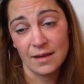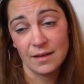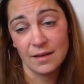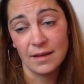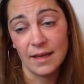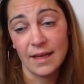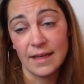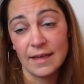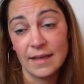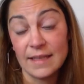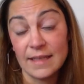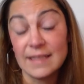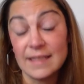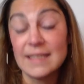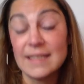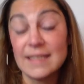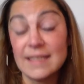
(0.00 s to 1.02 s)
And it sounds like
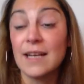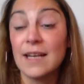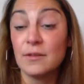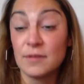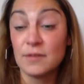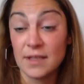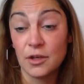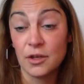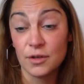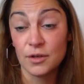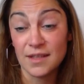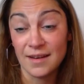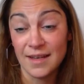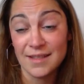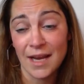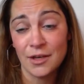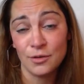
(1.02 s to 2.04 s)
your son is 10 years old.